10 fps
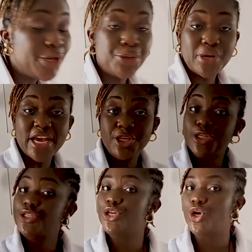You can
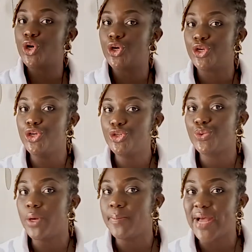use your
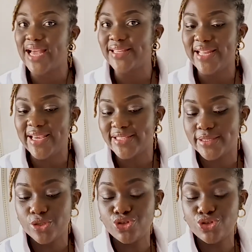usual magnet,